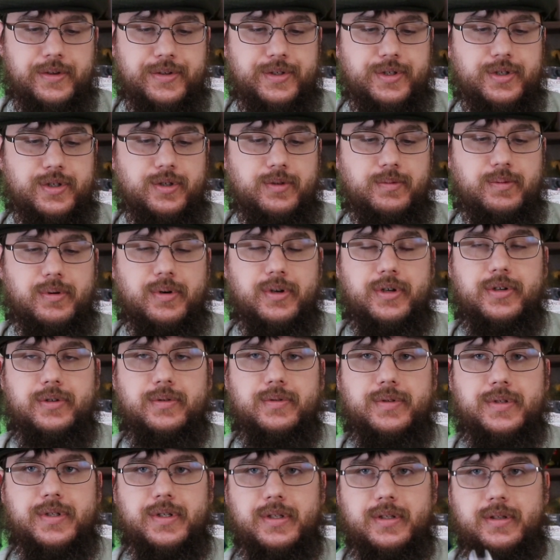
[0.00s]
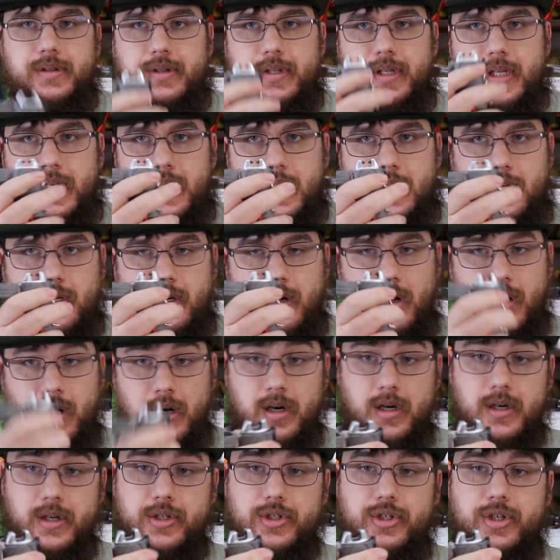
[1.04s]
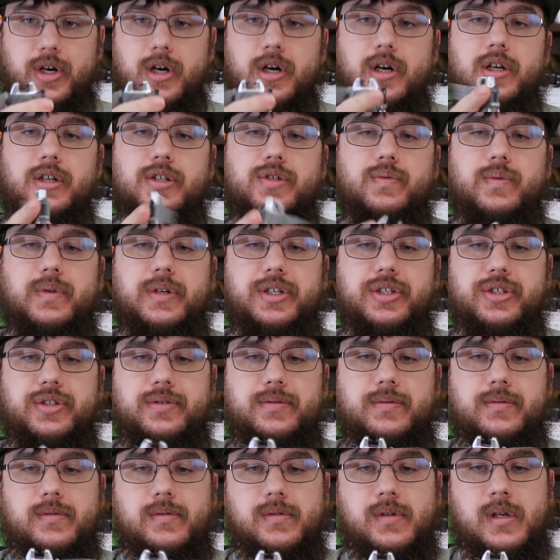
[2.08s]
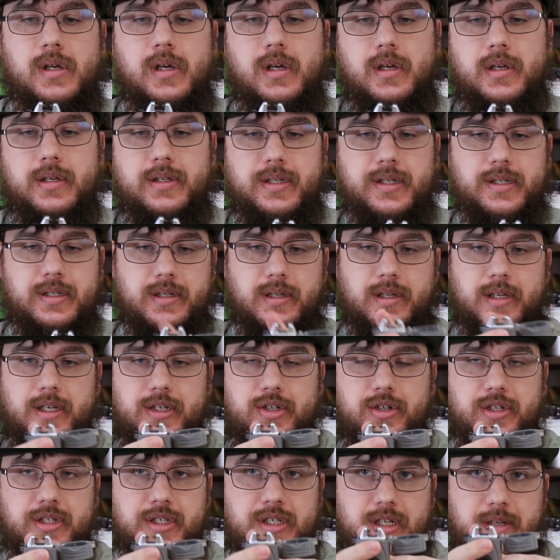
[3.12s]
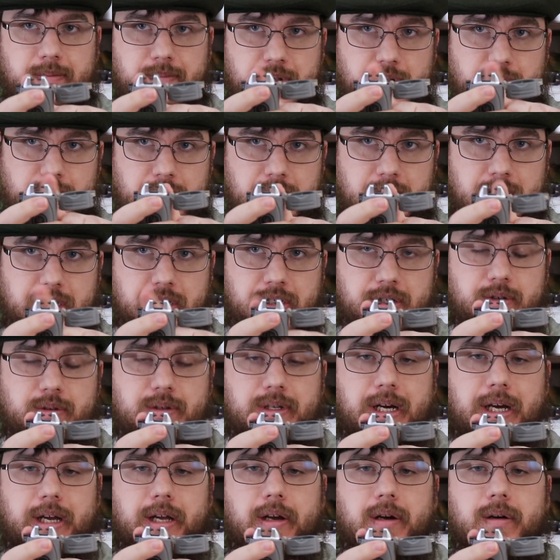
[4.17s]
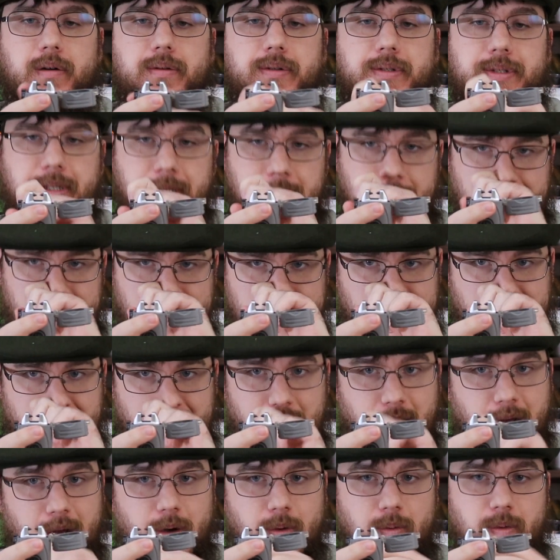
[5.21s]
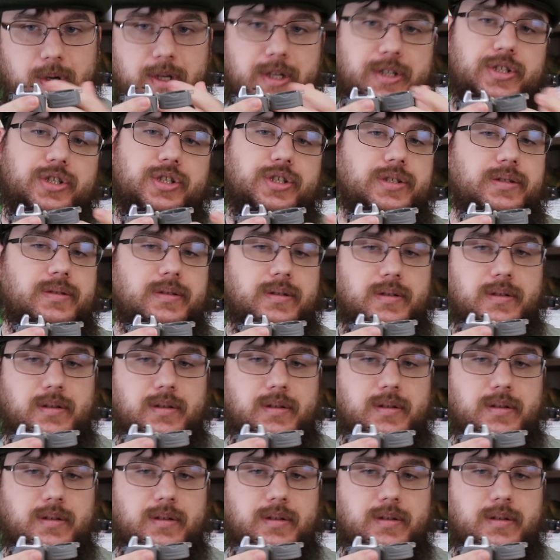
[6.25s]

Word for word: to produce the arc charge, which sends electricity between these two diodes, which...